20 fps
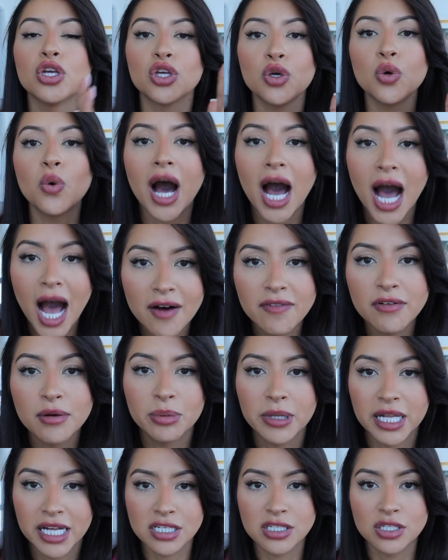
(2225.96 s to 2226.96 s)
you have a
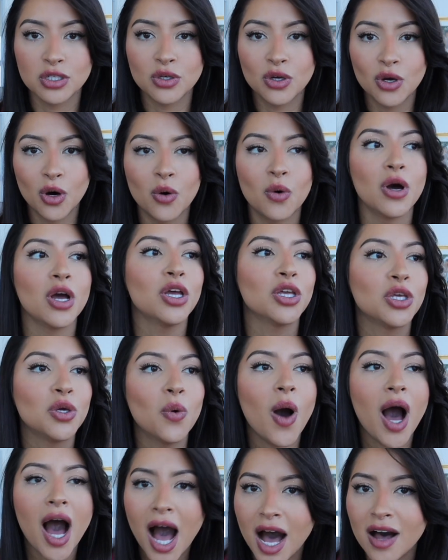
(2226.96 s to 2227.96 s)
place to go,
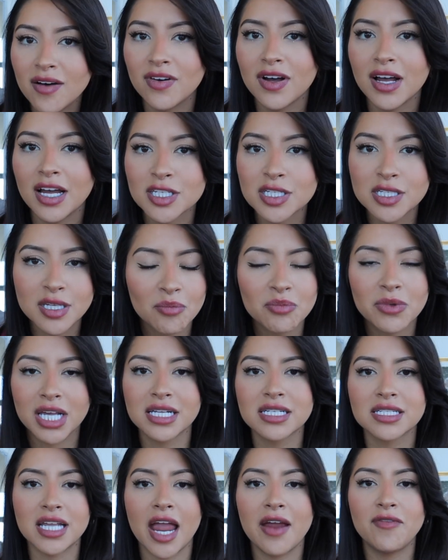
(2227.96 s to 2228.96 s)
you have
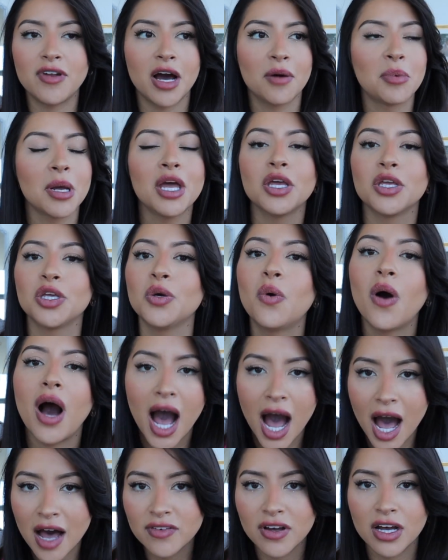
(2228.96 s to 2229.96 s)
something saved up, you
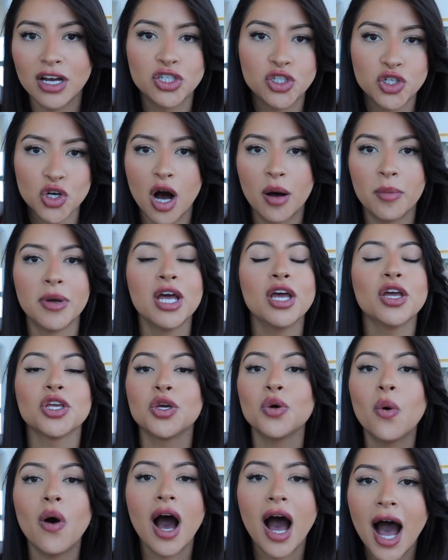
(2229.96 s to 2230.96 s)
have a job,
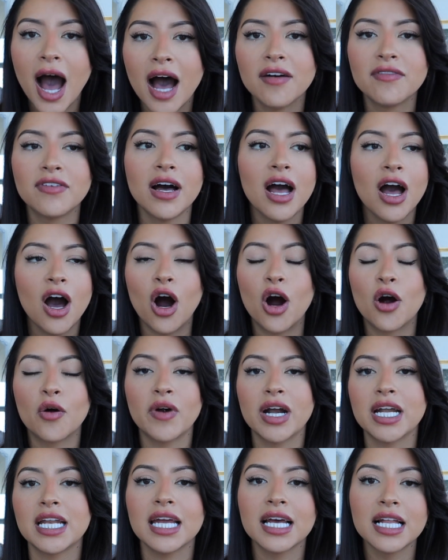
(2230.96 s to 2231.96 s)
you have
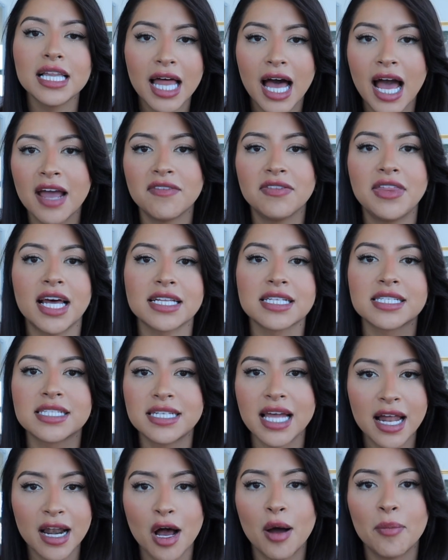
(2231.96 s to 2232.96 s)
already a life that's
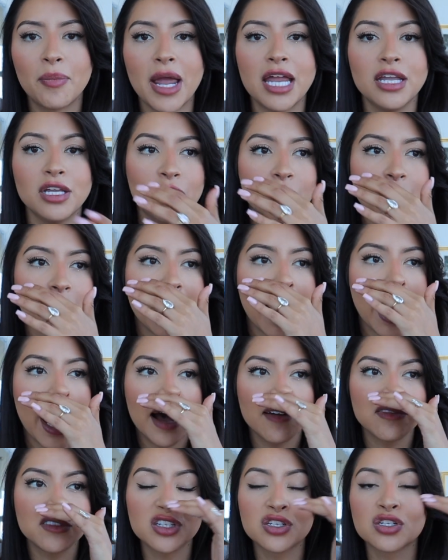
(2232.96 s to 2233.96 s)
set up, and you don't
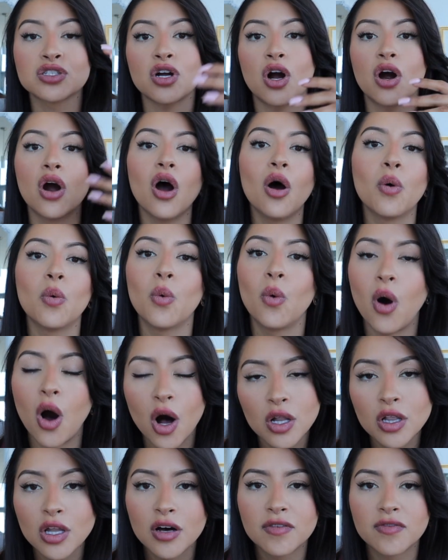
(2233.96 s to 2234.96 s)
have to start
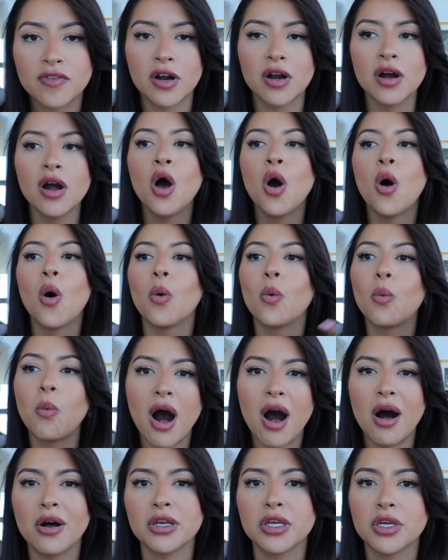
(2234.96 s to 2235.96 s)
all over
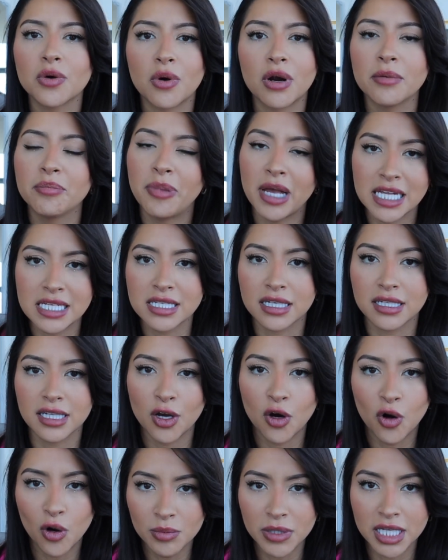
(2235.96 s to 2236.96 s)
while you're basically
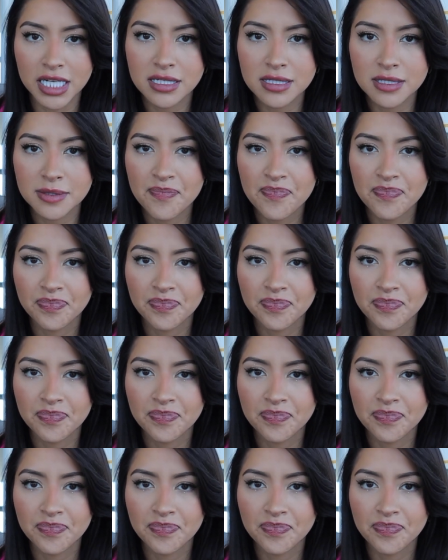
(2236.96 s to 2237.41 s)
homeless.